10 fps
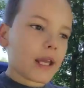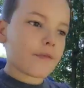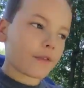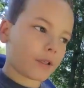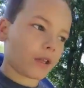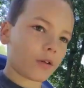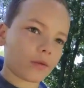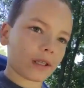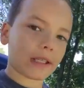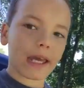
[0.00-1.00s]
even though they
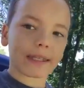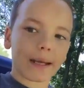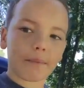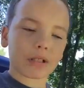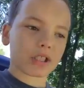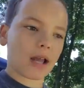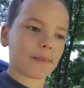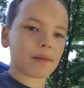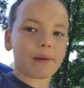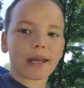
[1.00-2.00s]
don't really take that much
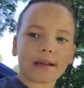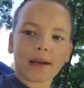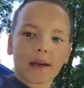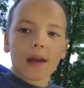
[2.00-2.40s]
time to make.